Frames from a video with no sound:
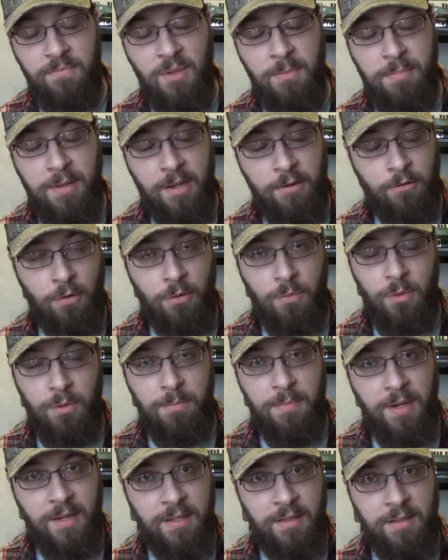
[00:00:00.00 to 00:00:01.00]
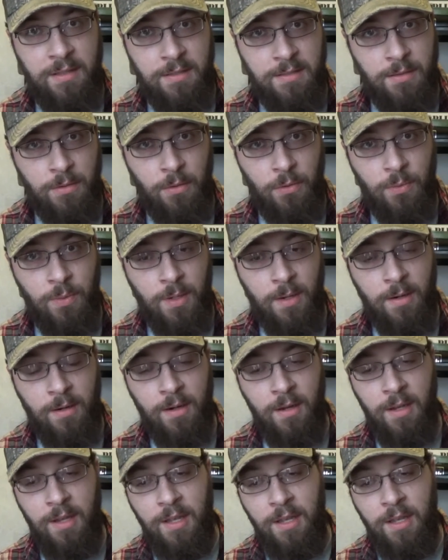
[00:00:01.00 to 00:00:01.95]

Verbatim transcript: the pickerel will bite this lure.